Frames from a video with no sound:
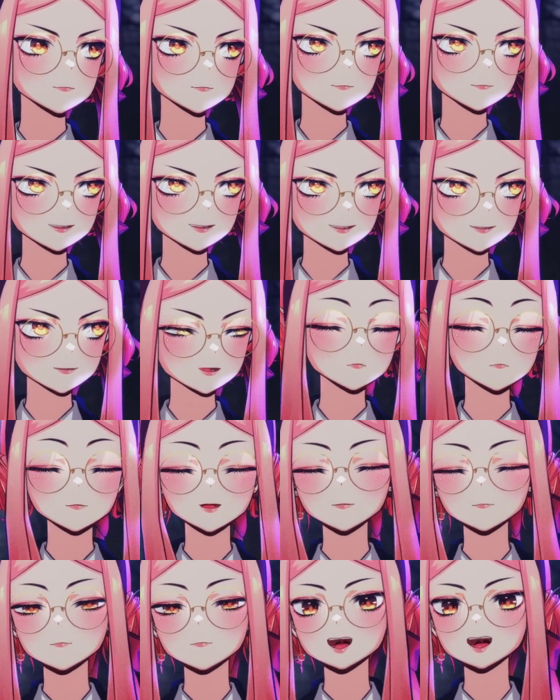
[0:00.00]
Oh, by the
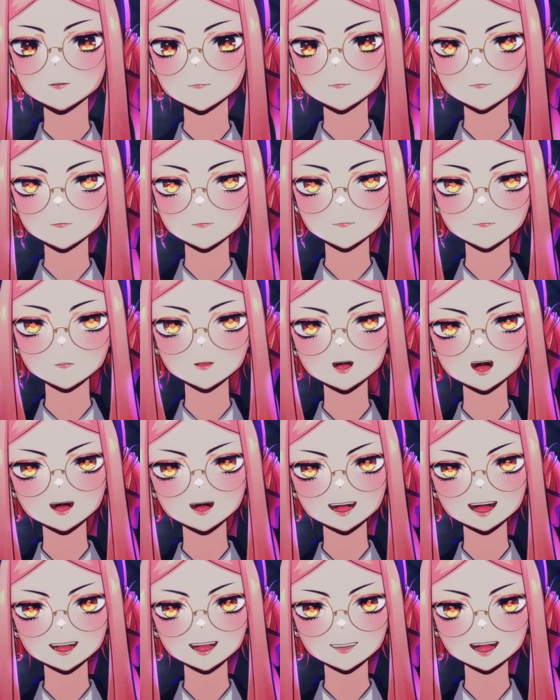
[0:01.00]
way, if you're watching Dan
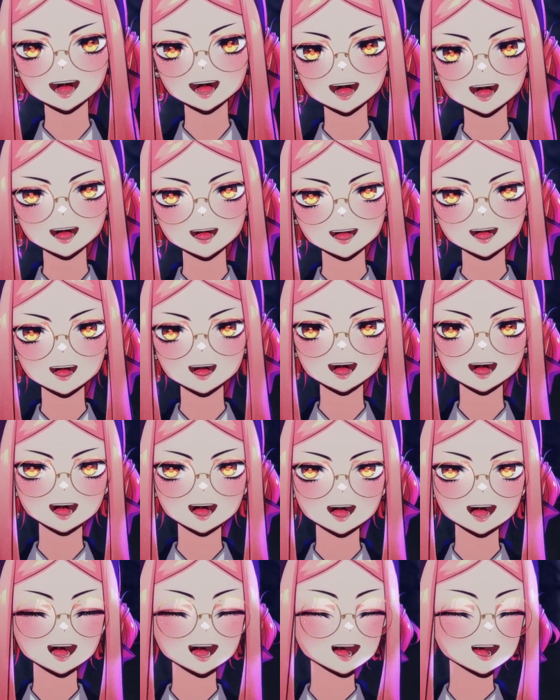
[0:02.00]
Da Dan,
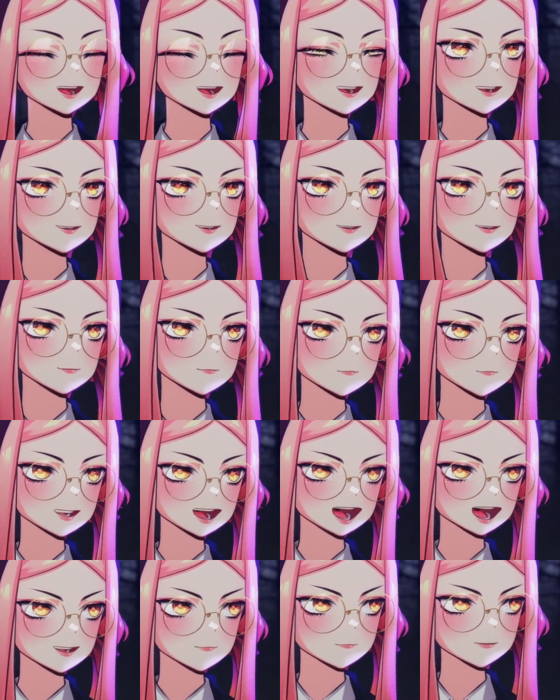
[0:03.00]
you know, the
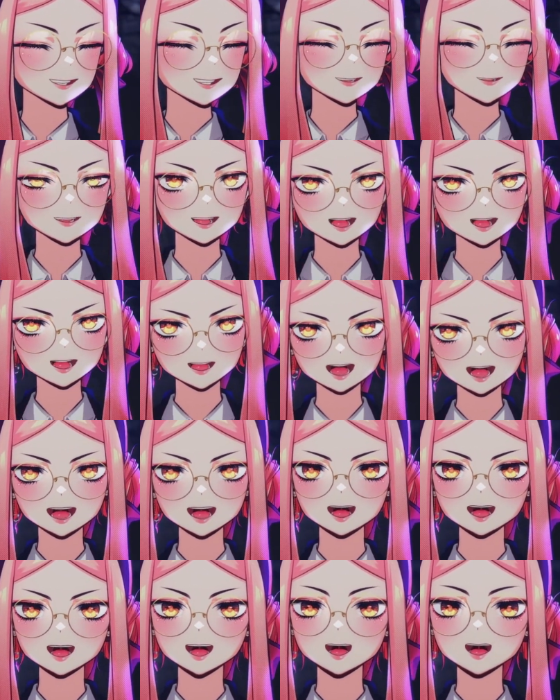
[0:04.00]
anime Dan Da Dan,
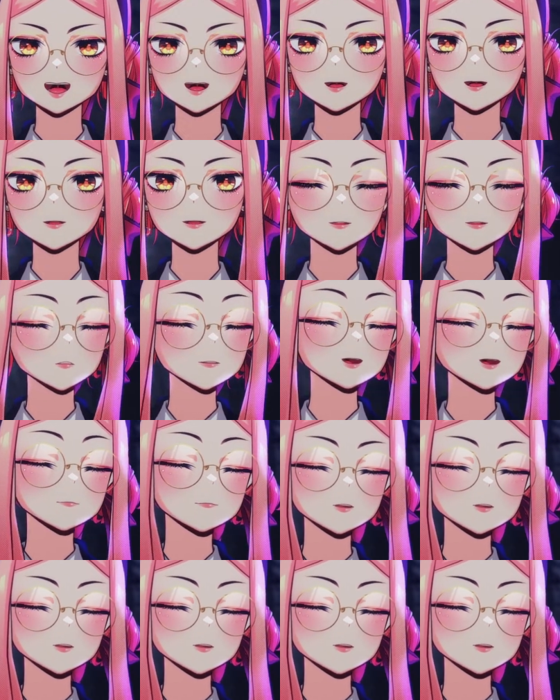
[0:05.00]
they do have Dover